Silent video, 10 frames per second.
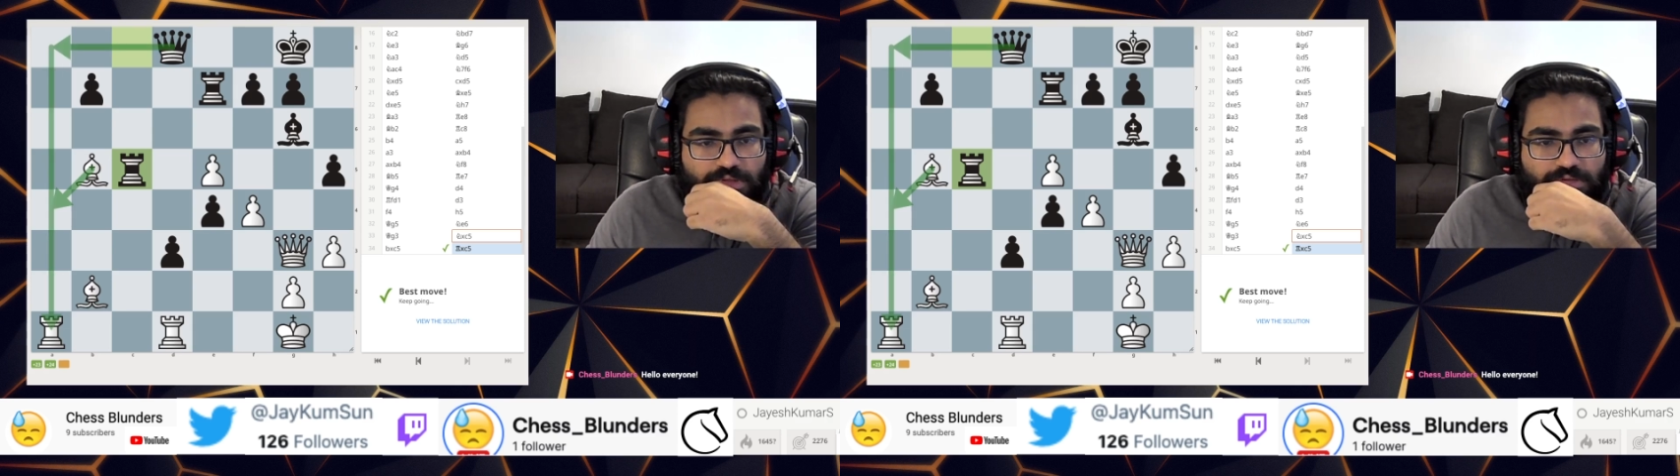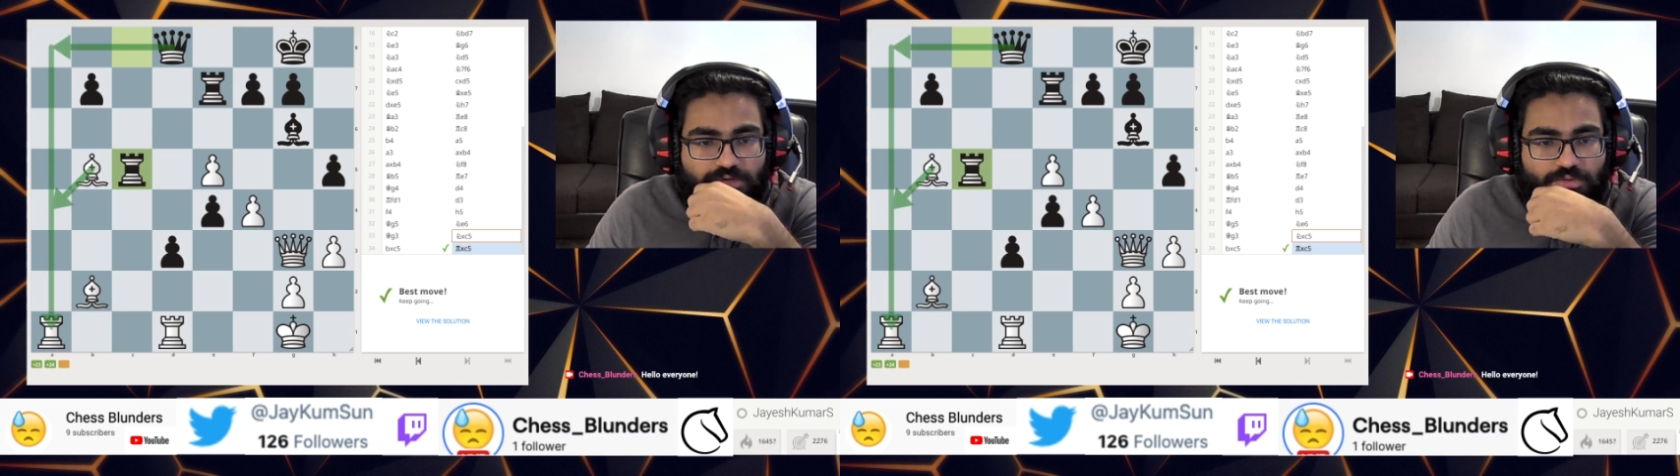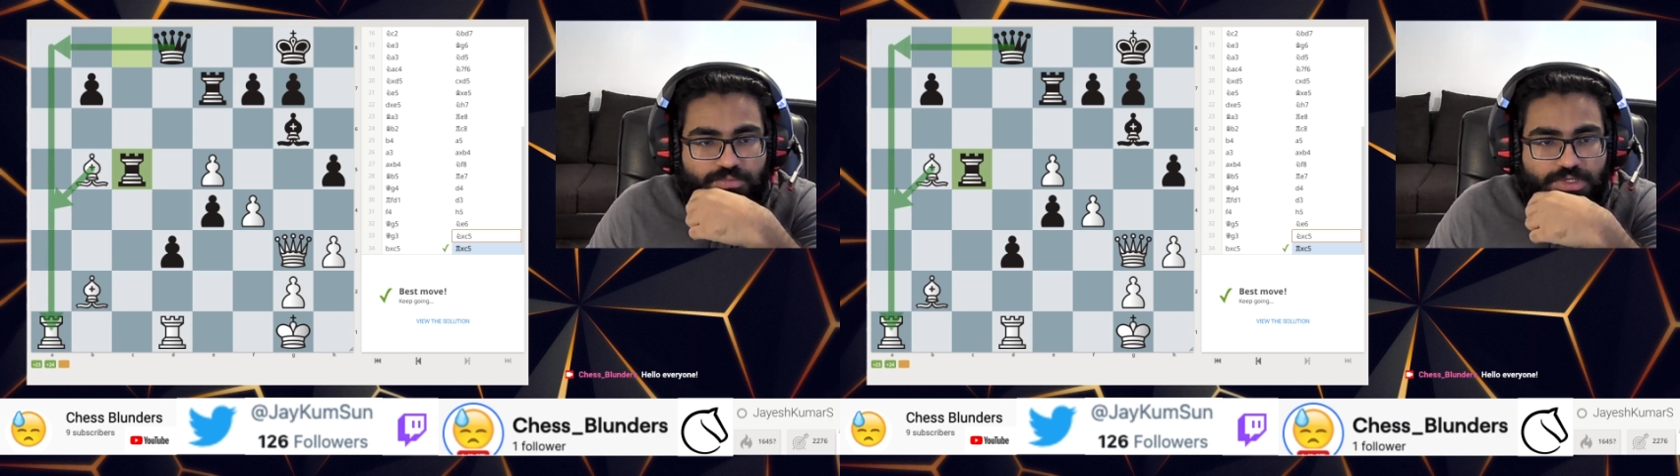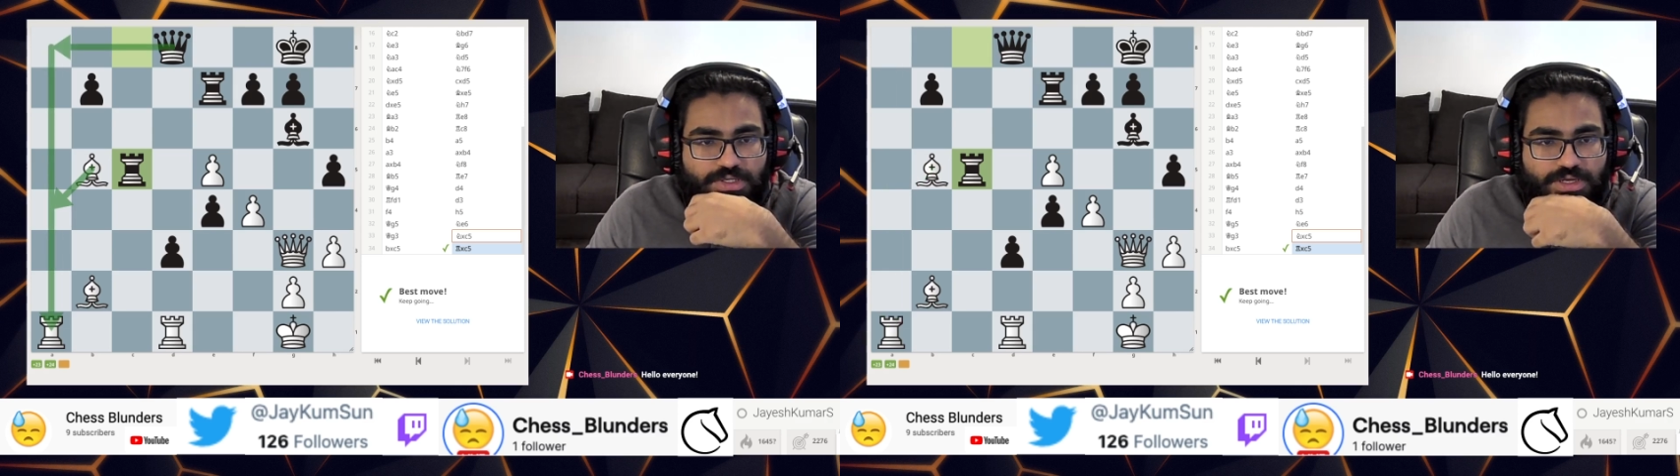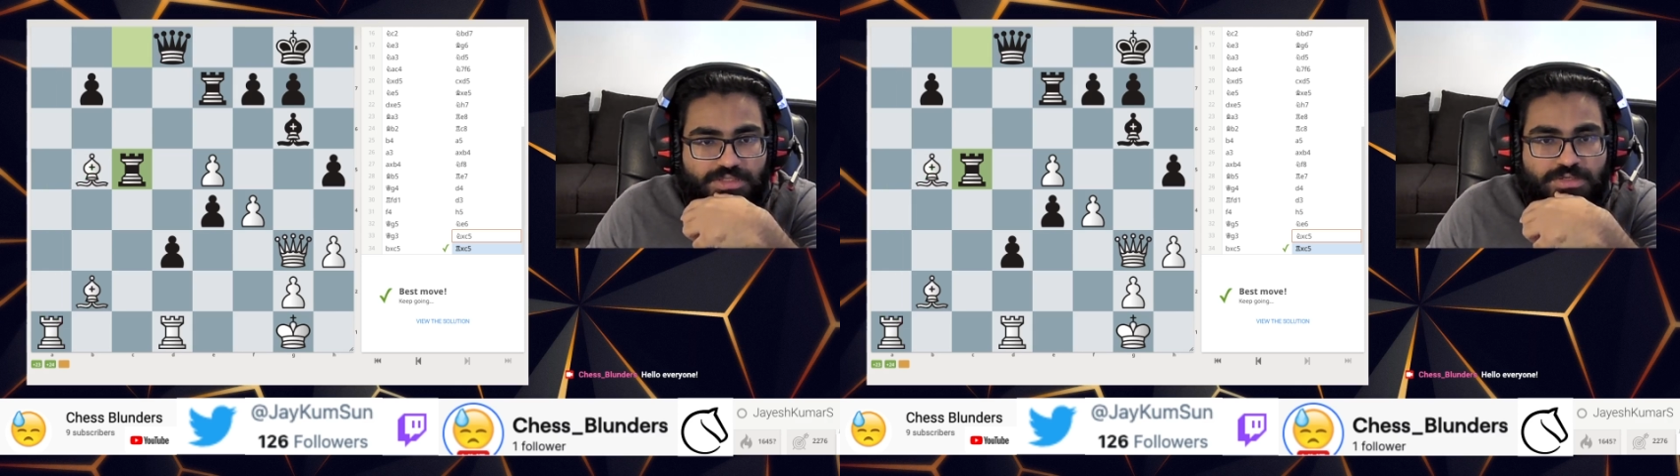Nope,
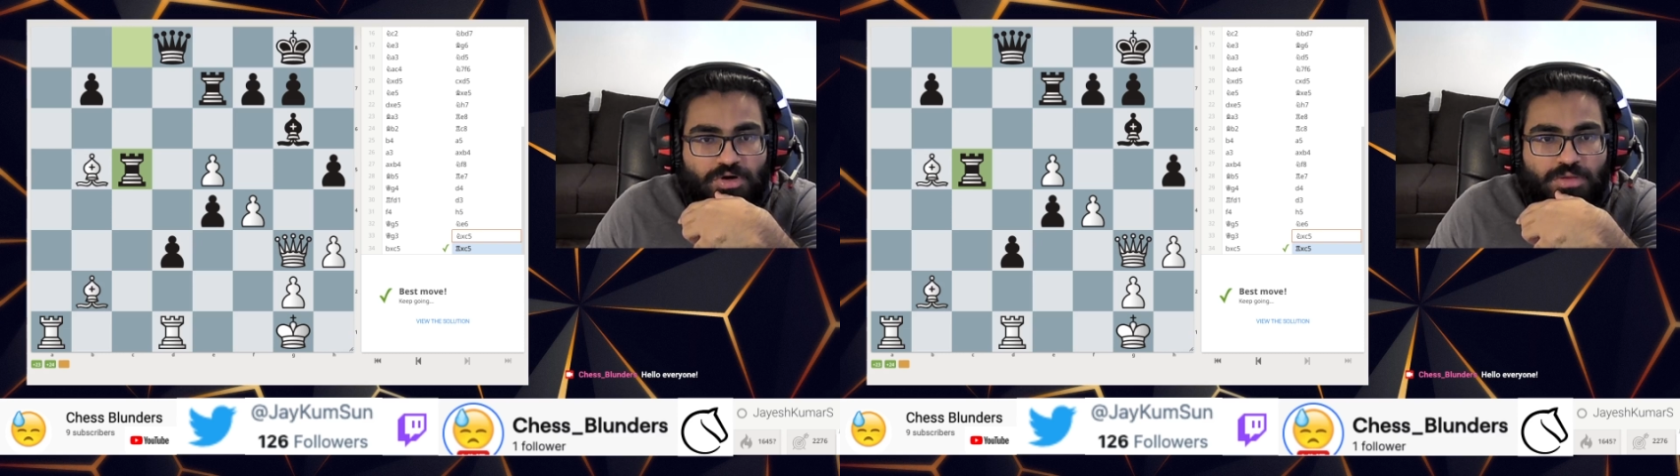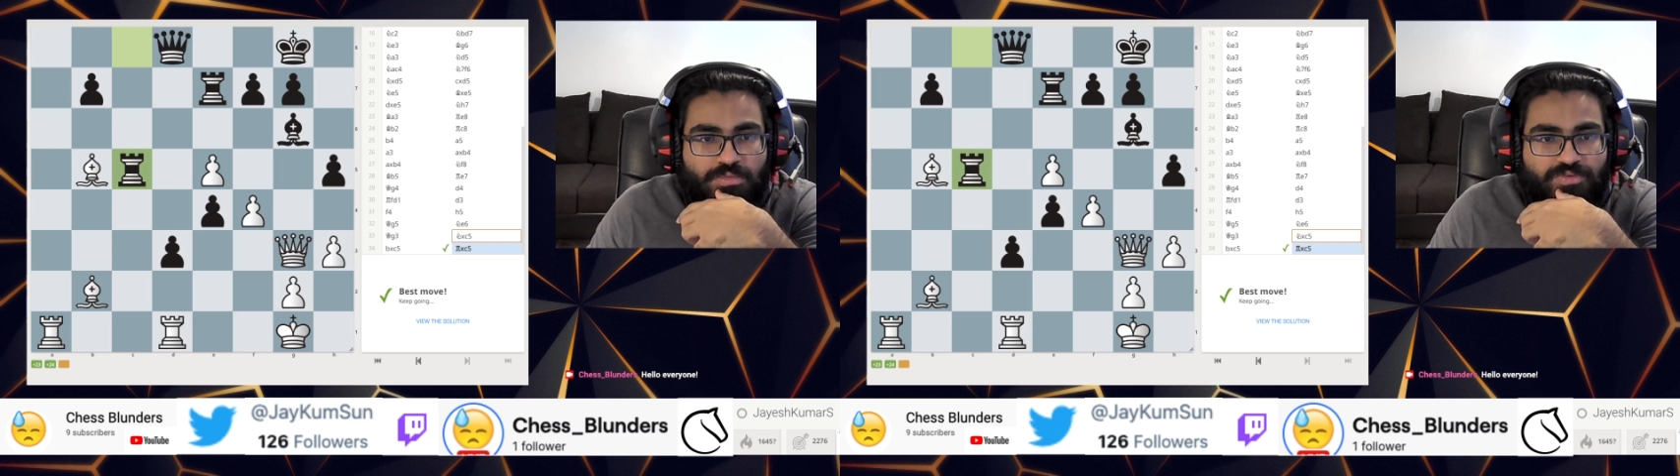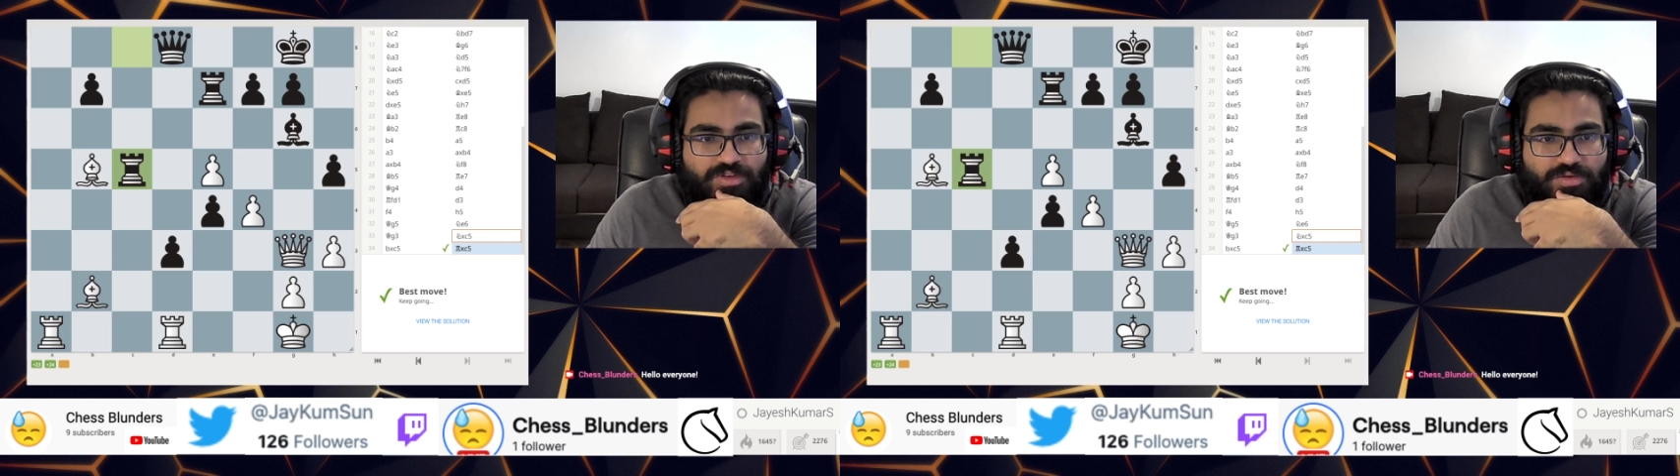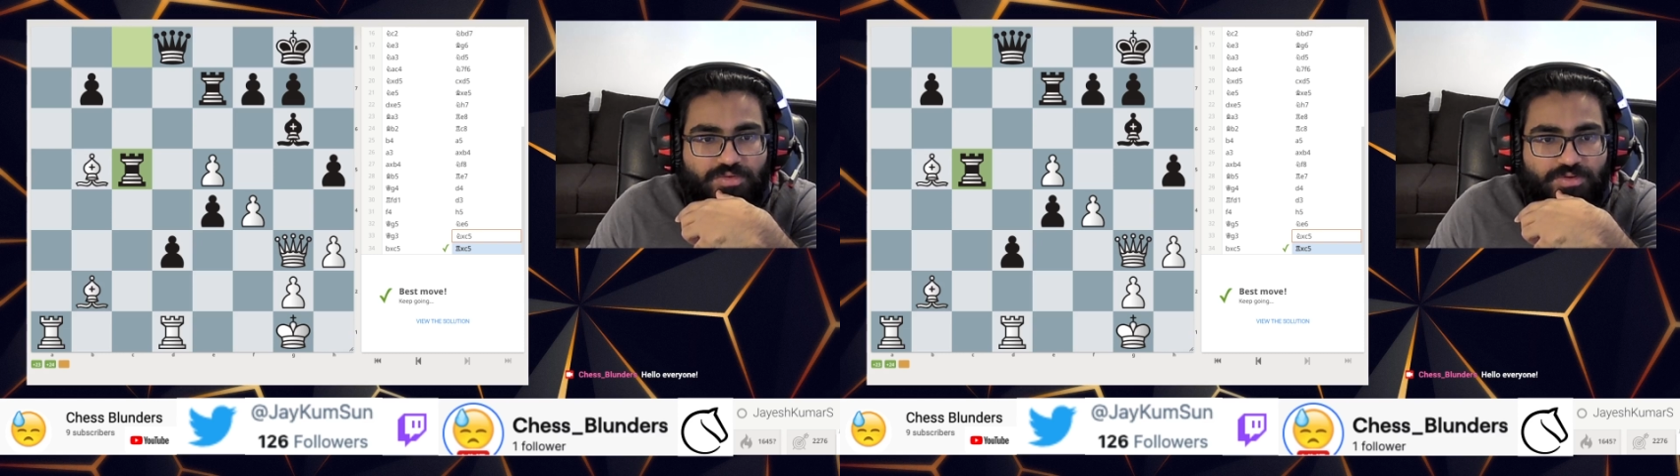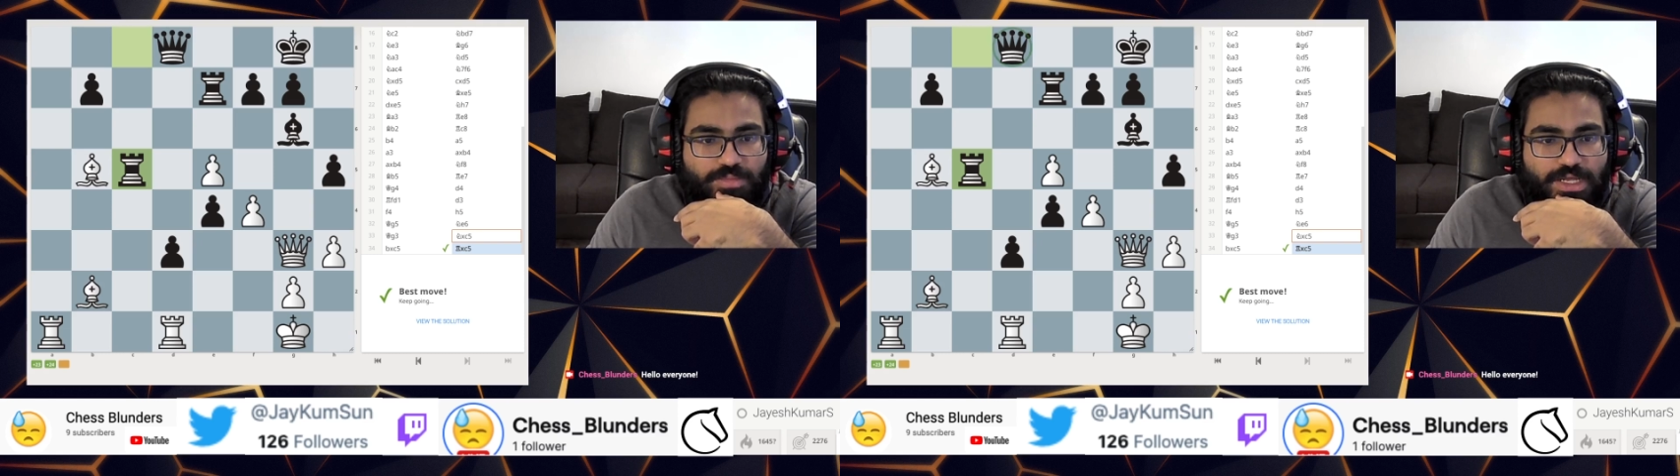it's not going to be favorable
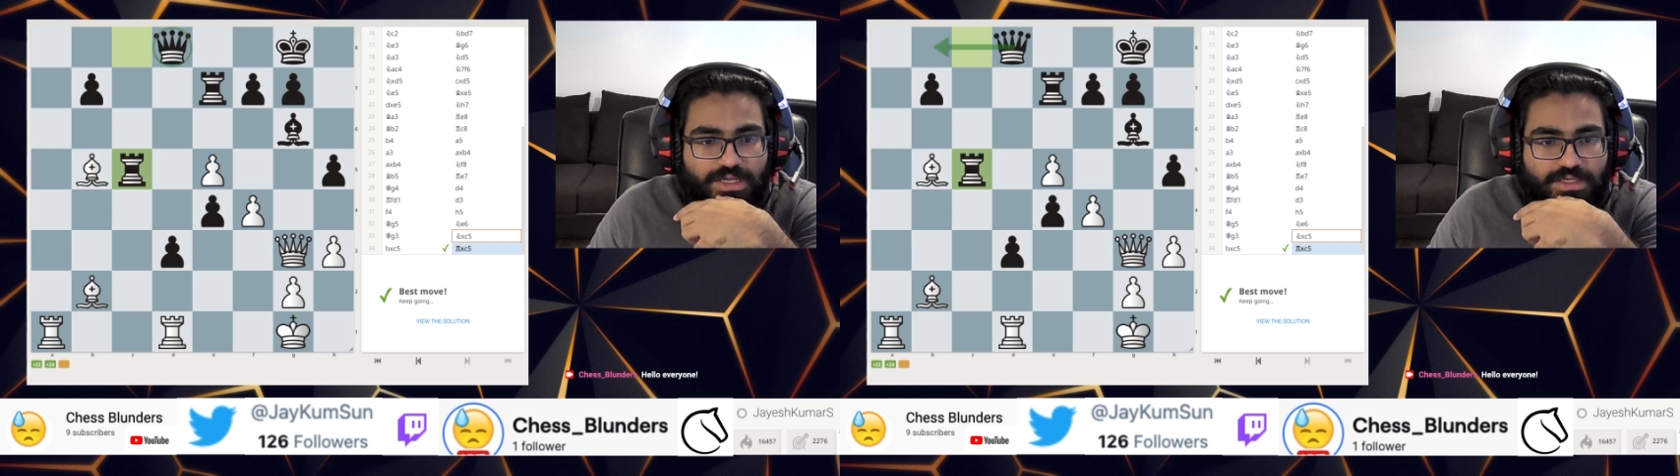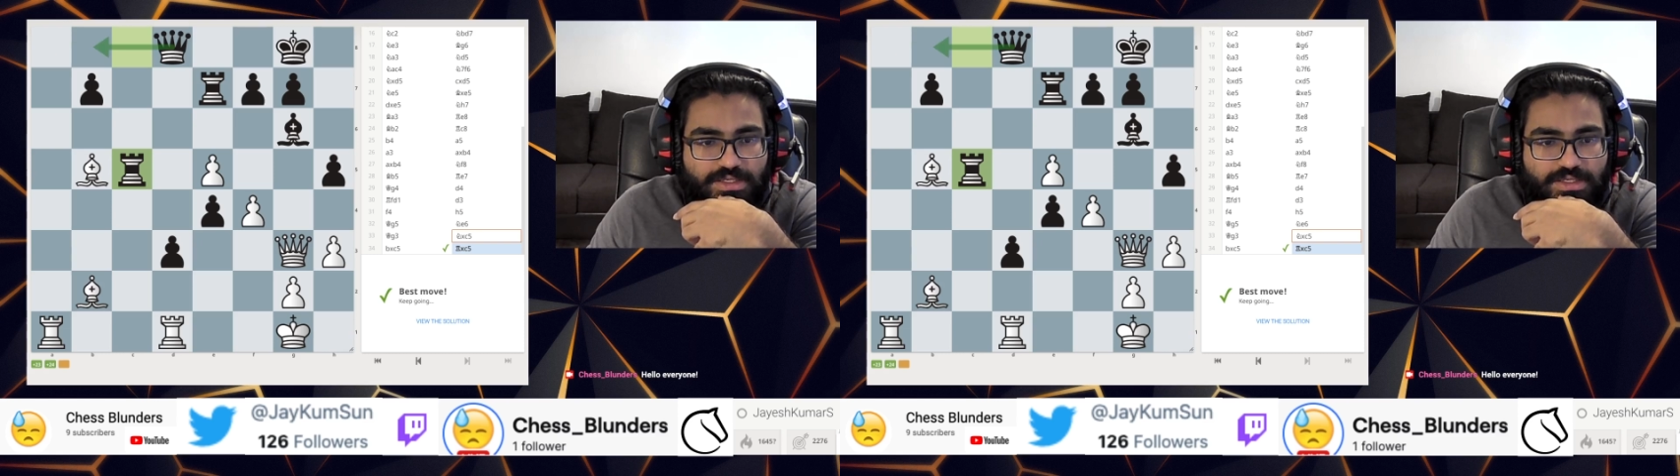for black.